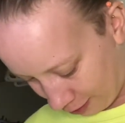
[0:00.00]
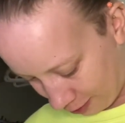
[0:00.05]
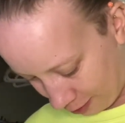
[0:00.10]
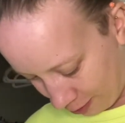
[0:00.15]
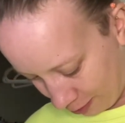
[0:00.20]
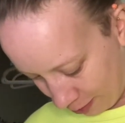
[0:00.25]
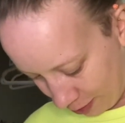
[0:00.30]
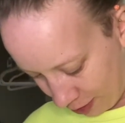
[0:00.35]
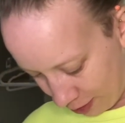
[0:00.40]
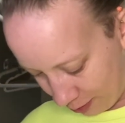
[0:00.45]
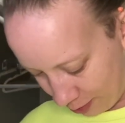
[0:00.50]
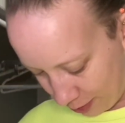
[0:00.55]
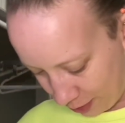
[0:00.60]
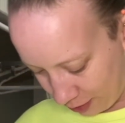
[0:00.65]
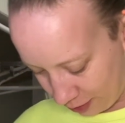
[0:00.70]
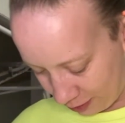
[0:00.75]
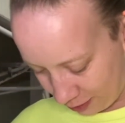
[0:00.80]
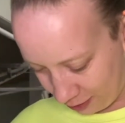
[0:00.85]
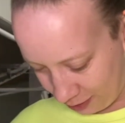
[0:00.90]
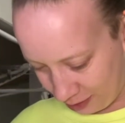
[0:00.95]
I'm going to put
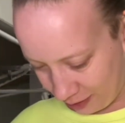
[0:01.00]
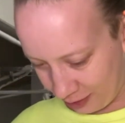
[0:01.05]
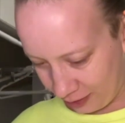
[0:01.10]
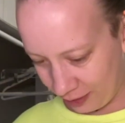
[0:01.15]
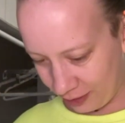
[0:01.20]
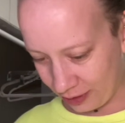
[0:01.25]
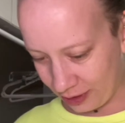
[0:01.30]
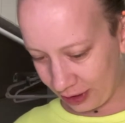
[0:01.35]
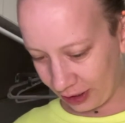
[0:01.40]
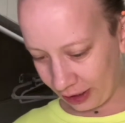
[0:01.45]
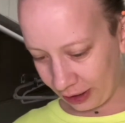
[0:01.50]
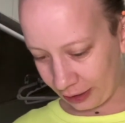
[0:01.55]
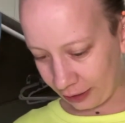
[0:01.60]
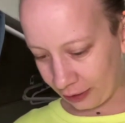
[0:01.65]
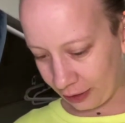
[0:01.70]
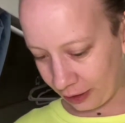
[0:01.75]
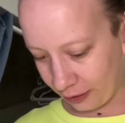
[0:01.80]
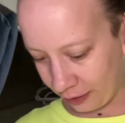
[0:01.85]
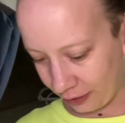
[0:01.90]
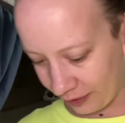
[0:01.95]
all the
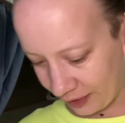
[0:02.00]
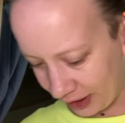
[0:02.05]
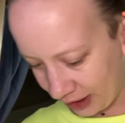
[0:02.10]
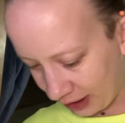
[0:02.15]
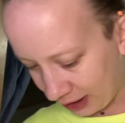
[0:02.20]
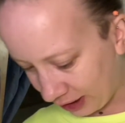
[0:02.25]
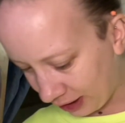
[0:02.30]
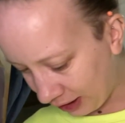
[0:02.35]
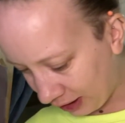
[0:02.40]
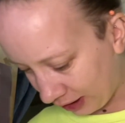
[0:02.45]
air out of it.